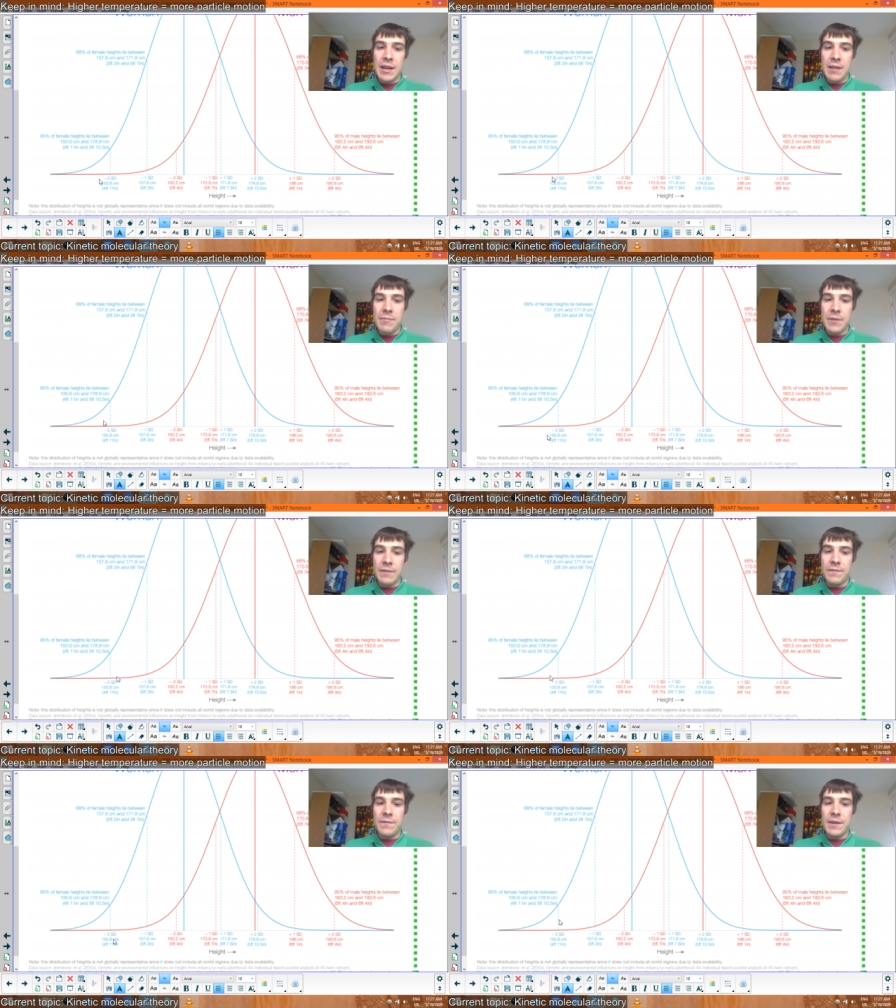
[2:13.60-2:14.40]
but
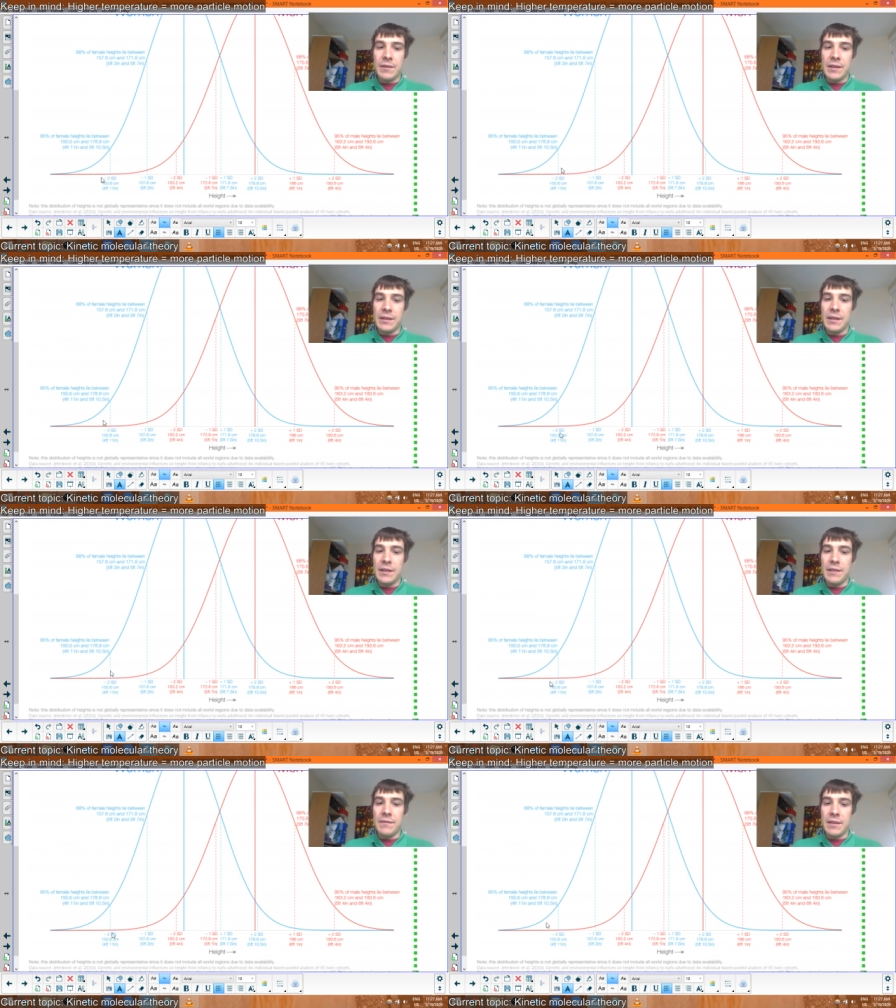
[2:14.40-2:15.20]
very
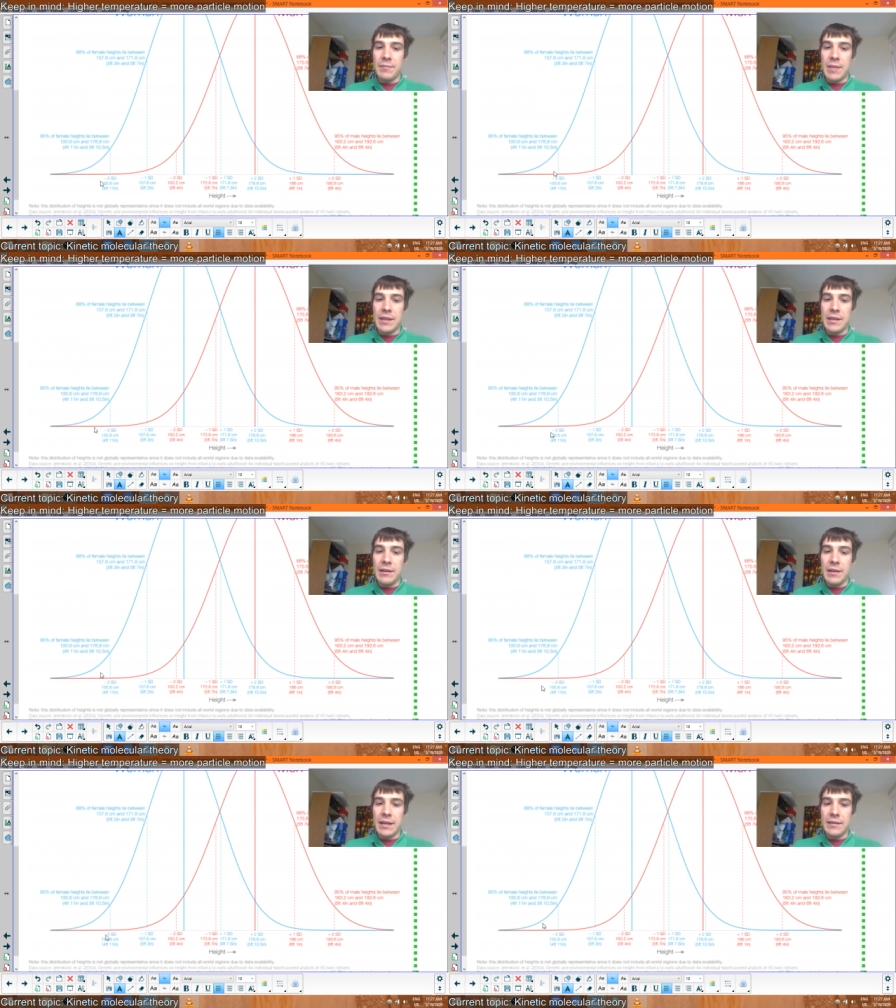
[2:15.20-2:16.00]
unlikely to find men that
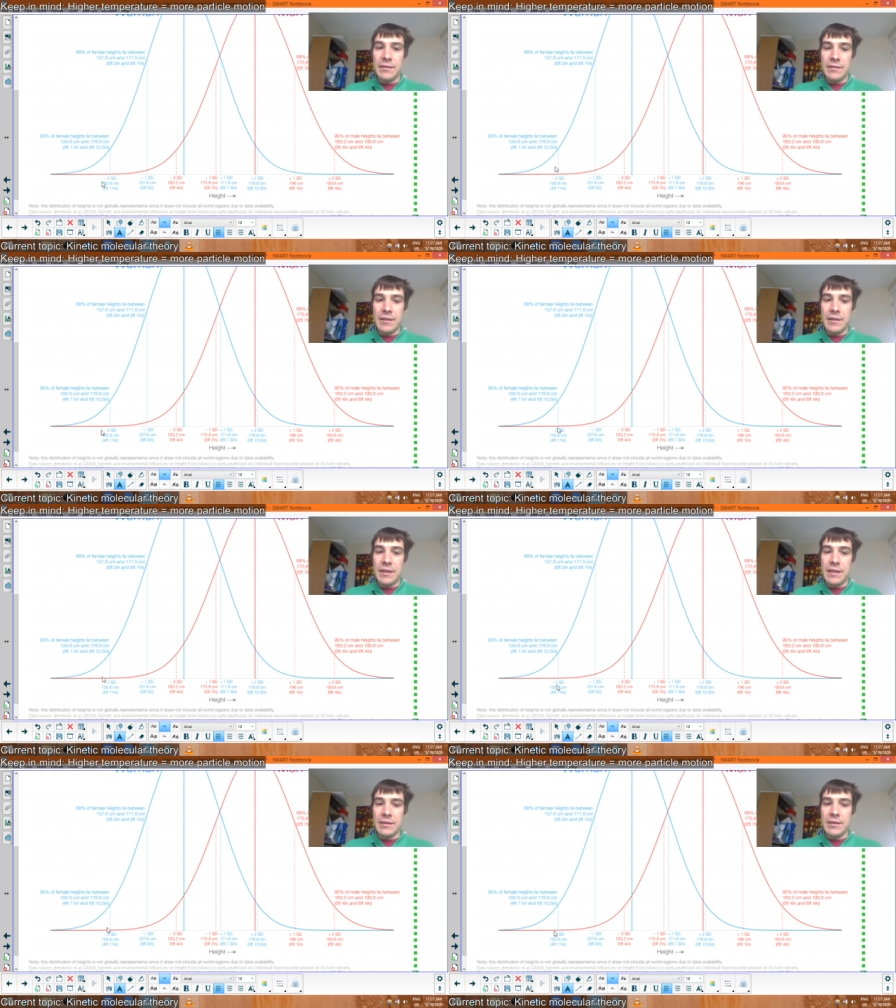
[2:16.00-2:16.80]
are
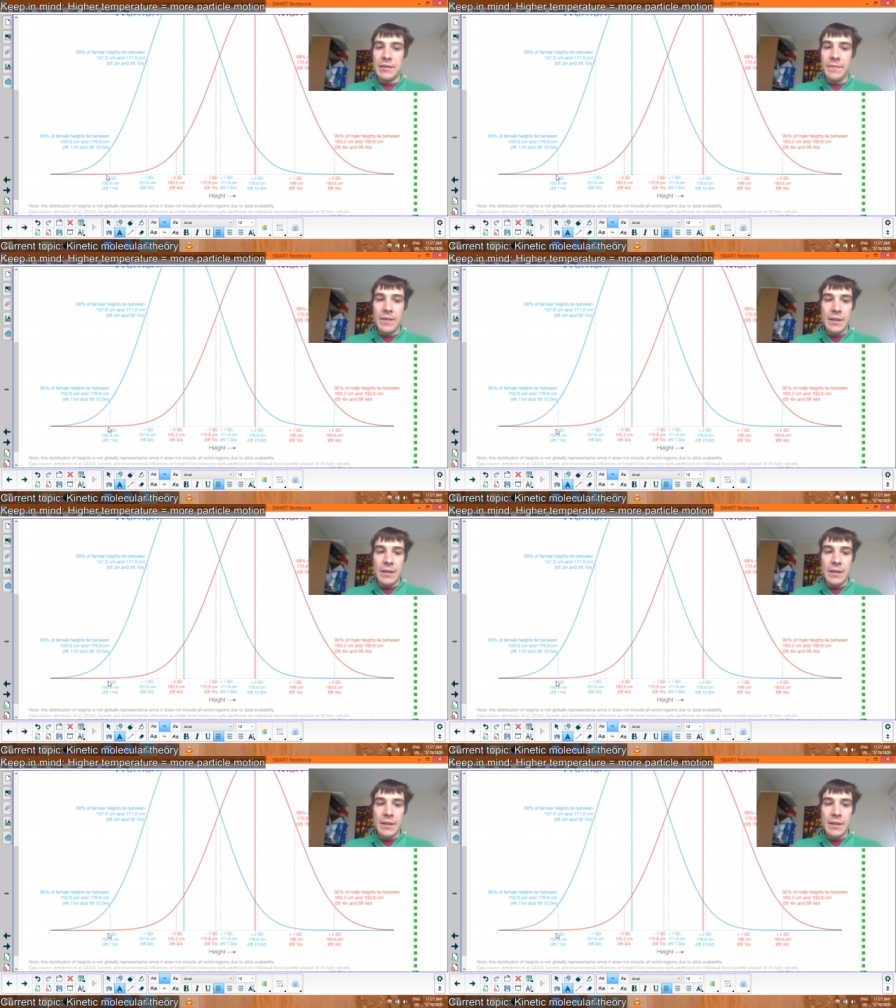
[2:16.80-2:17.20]
that tall.